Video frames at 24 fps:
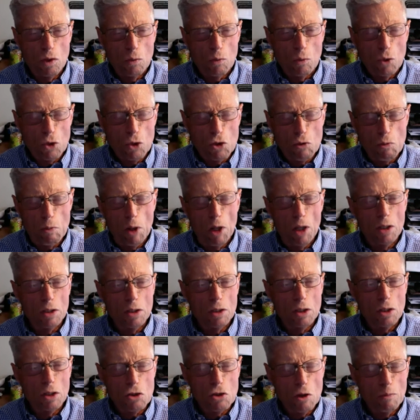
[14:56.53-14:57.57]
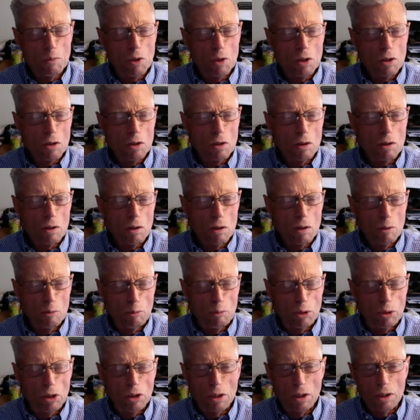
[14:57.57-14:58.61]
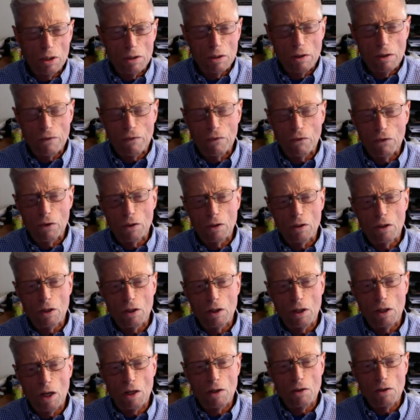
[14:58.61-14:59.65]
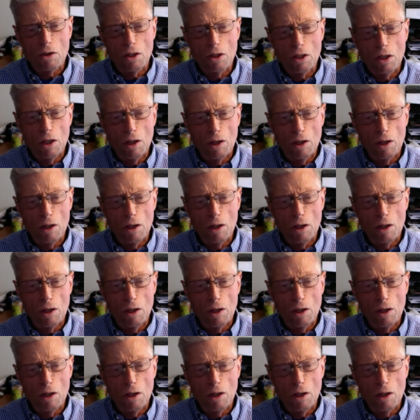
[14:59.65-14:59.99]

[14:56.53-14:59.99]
respond to something completely different than